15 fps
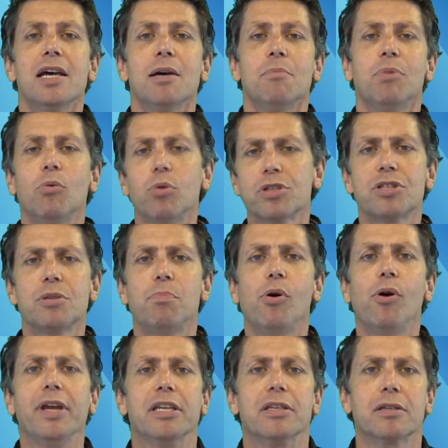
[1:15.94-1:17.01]
But what's the
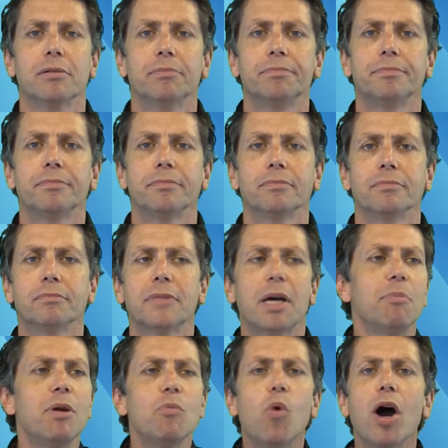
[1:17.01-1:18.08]
point? I
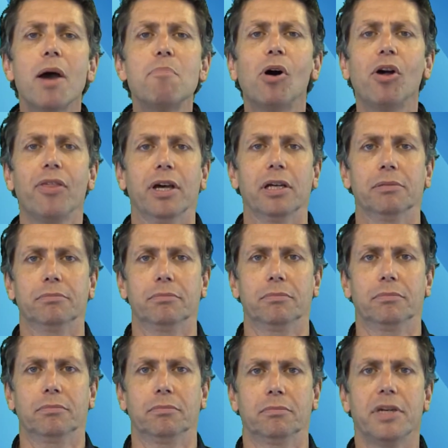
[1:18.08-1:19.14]
mean, why bother?
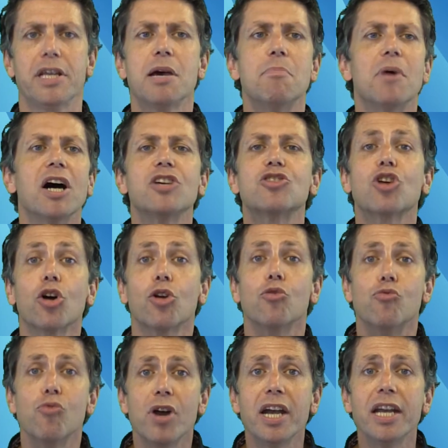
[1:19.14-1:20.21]
Nehemiah's got a
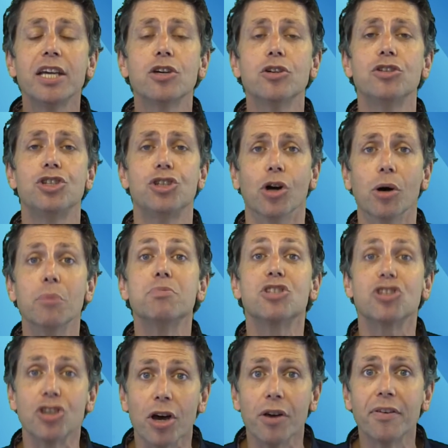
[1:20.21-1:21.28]
really good job
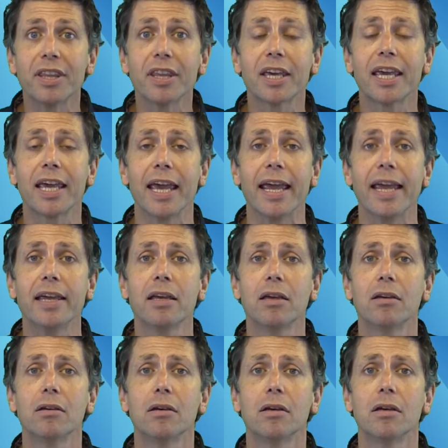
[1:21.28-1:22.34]
serving the king
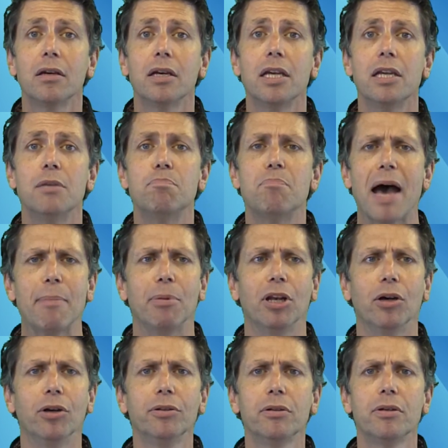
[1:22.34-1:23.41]
in
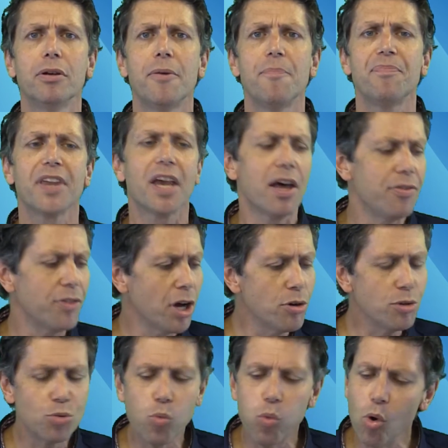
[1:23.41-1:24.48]
Babylon, and
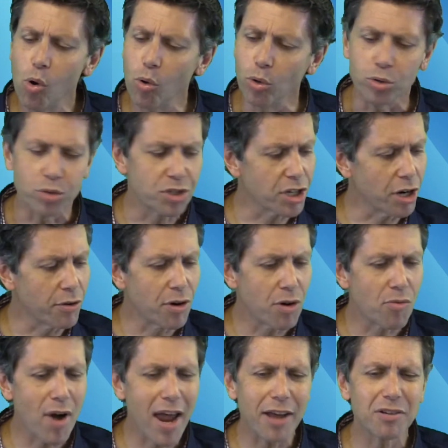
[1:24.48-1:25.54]
those walls are
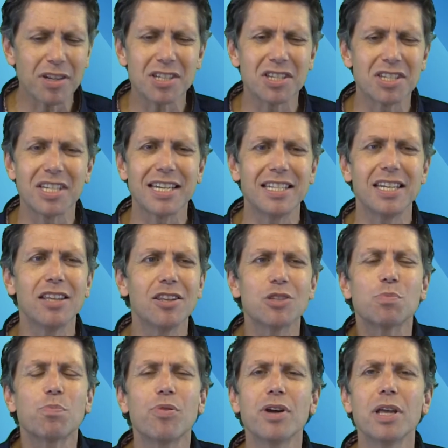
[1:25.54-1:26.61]
around a city that's
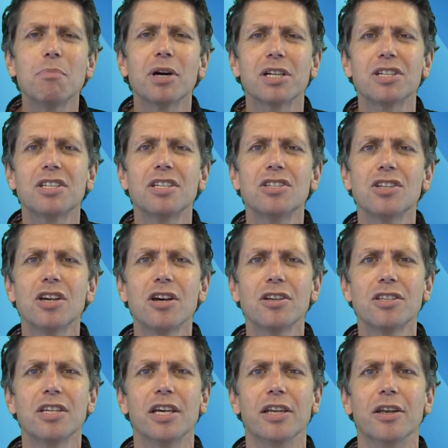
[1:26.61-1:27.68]
pretty much
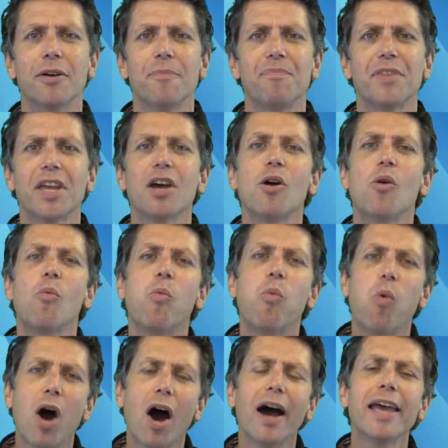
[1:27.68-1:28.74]
deserted
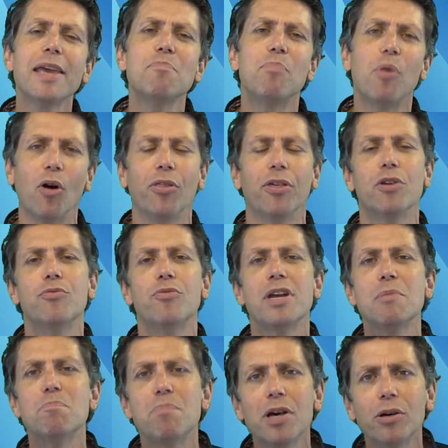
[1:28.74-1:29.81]
why bother
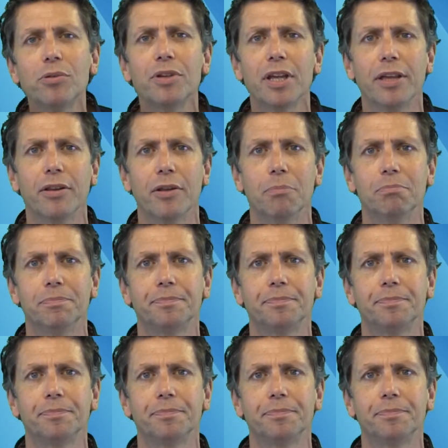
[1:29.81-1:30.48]
rebuilding them?